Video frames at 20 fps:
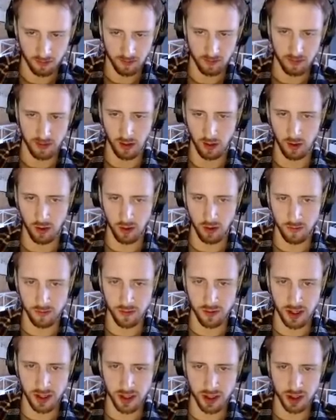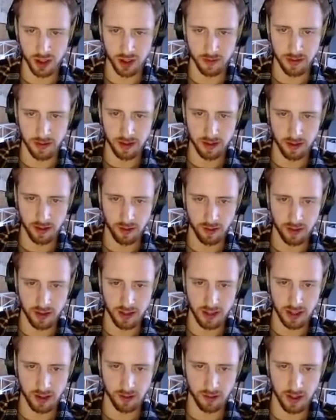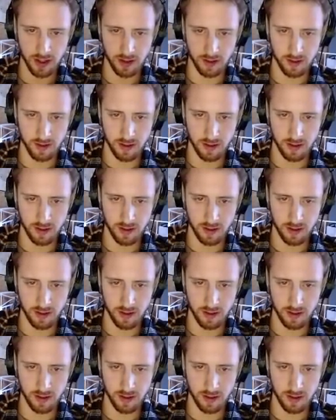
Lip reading: The orb. Tracer should be able to hold this angle now.